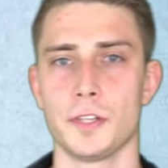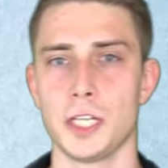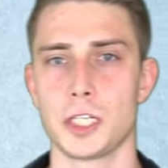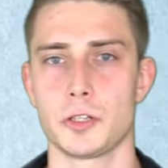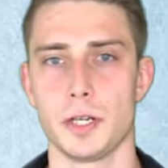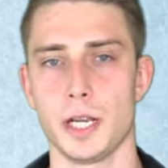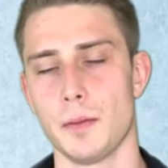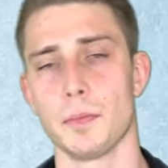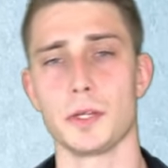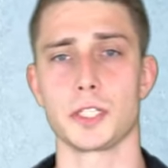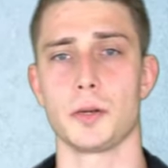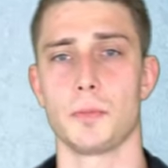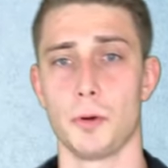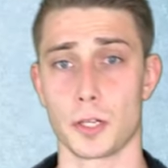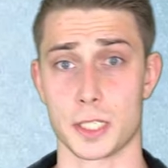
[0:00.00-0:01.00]
natural numbers
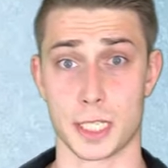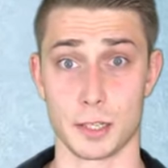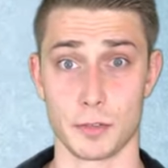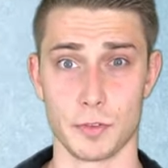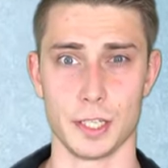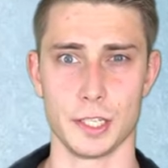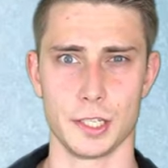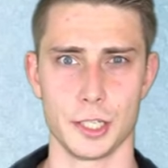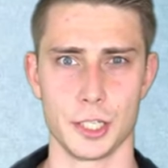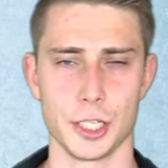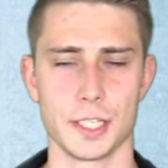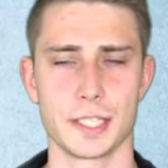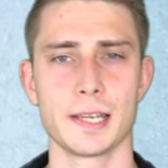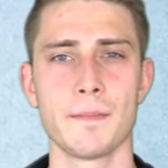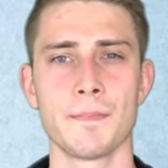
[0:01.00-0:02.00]
or positive
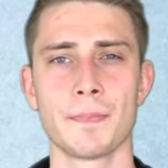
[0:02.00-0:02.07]
integers.